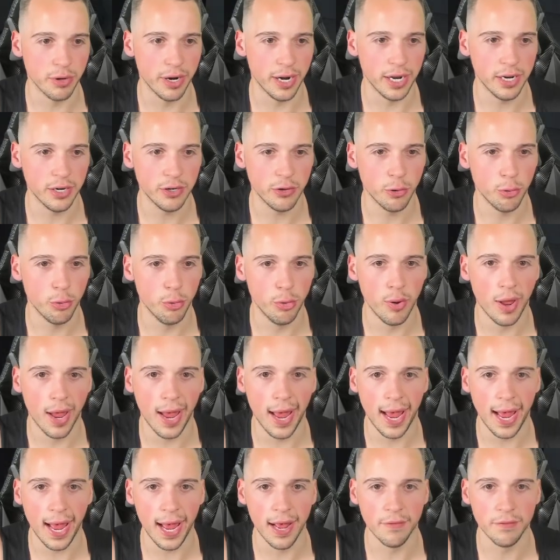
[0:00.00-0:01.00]
round, who
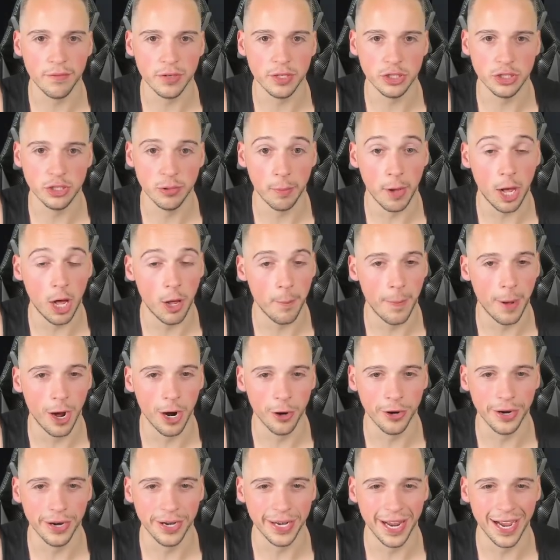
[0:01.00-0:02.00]
have Jamal
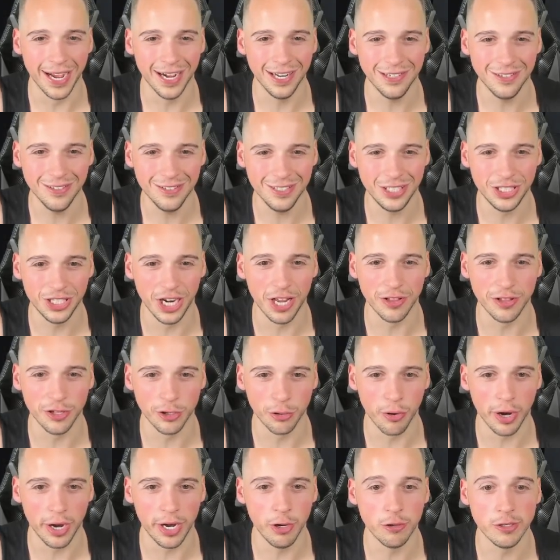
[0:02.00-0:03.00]
Murray now,
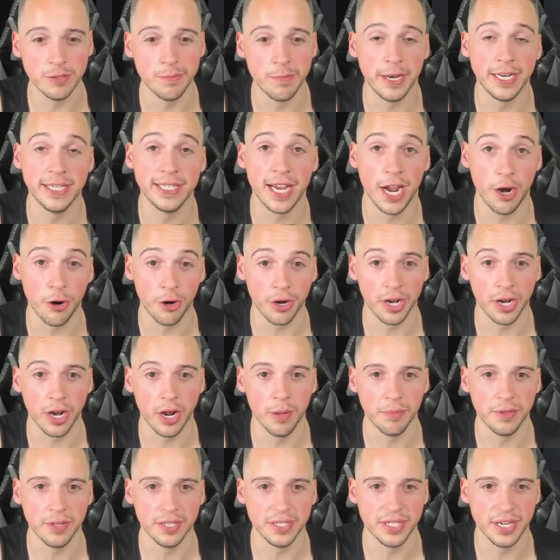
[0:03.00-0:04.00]
Jalen Green, who's been tearing it
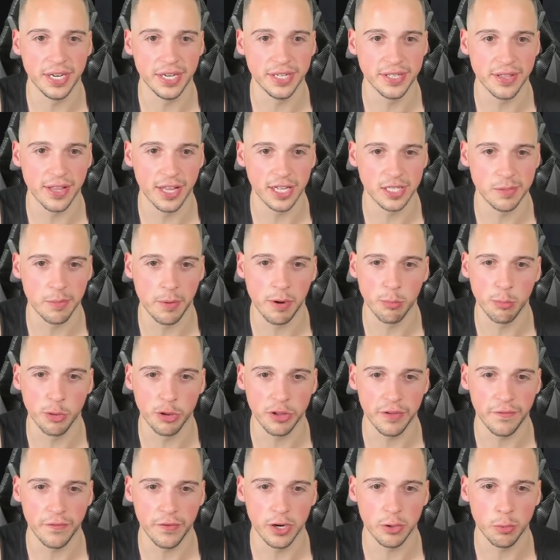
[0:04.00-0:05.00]
up this season. That's been
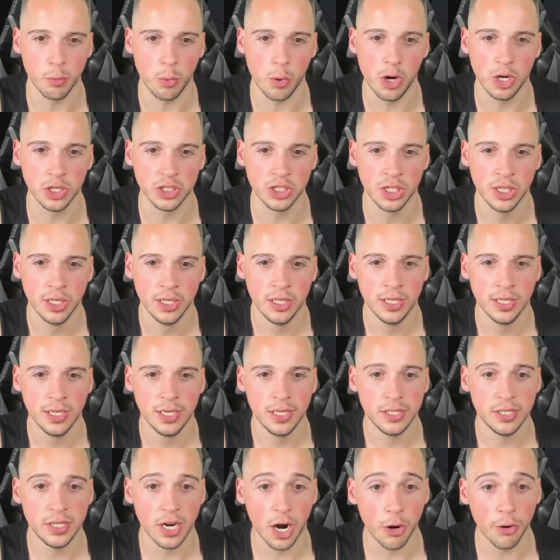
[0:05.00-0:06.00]
really fun to watch.
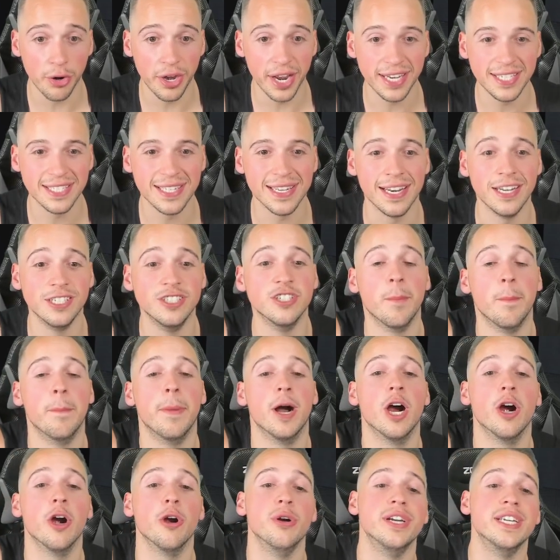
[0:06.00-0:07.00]
Tari Eason and
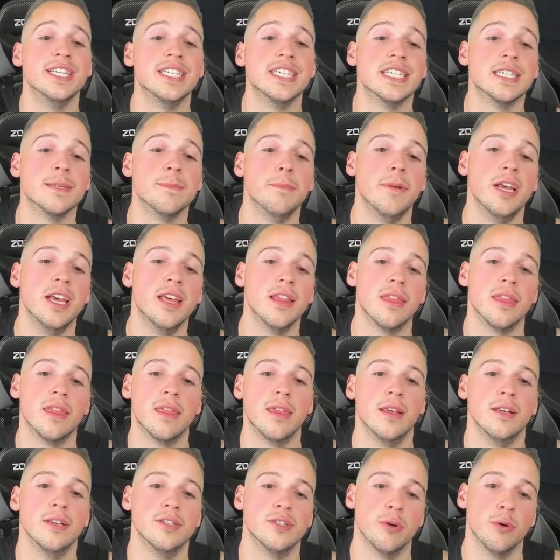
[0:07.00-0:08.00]
Jabari Smith
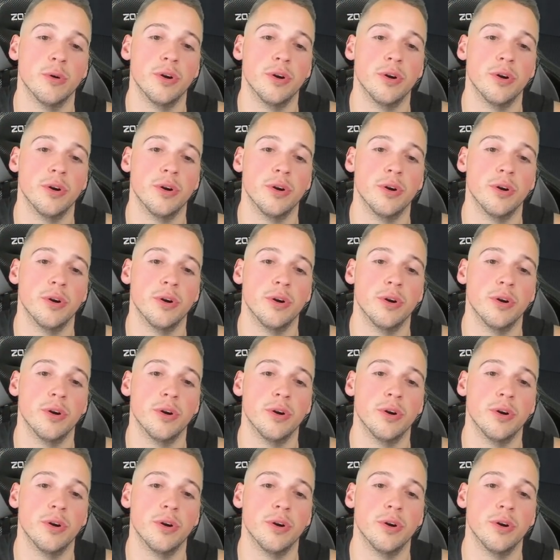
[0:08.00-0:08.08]
is